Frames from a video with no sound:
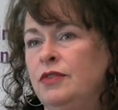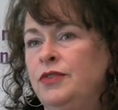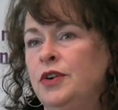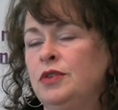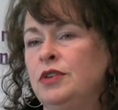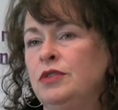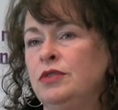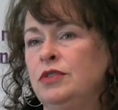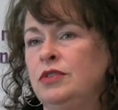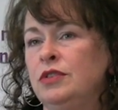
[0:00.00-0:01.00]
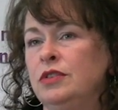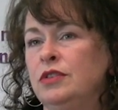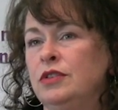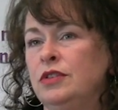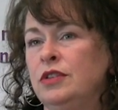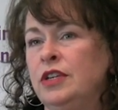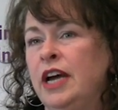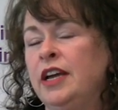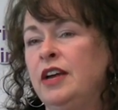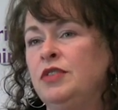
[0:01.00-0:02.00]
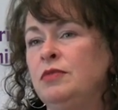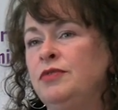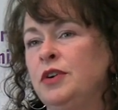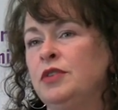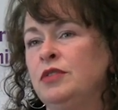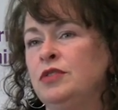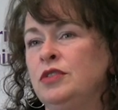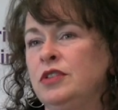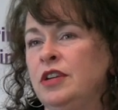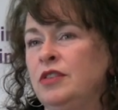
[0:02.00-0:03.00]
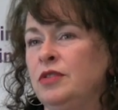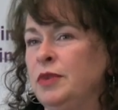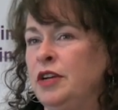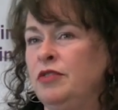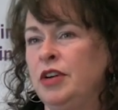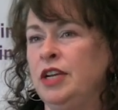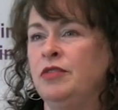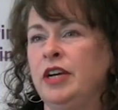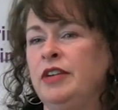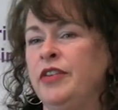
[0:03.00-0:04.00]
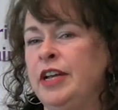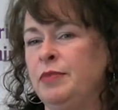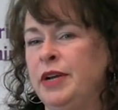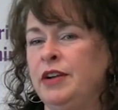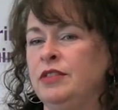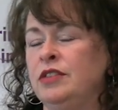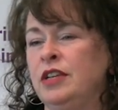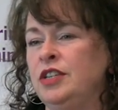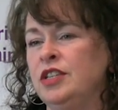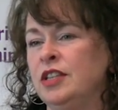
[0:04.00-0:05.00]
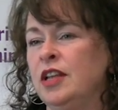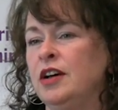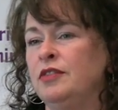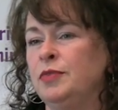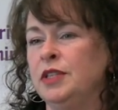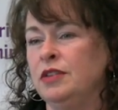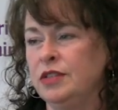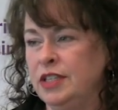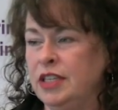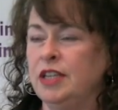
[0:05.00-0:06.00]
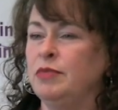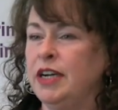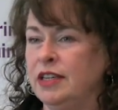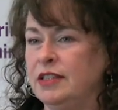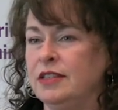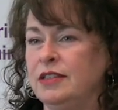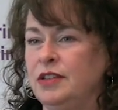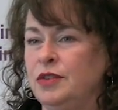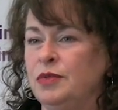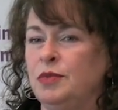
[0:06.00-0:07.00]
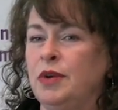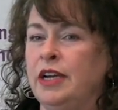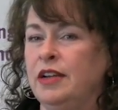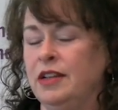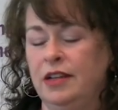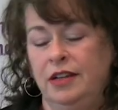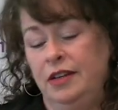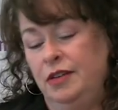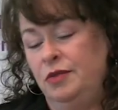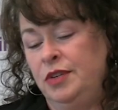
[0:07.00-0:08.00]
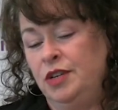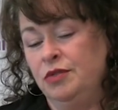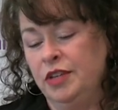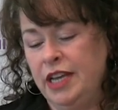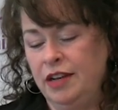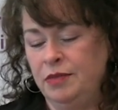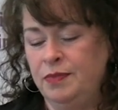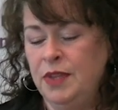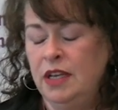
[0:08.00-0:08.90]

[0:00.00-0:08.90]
photos, like I have some photos that are my great-great-grandparents that I just love, but they're all sitting in boxes. We don't look at them.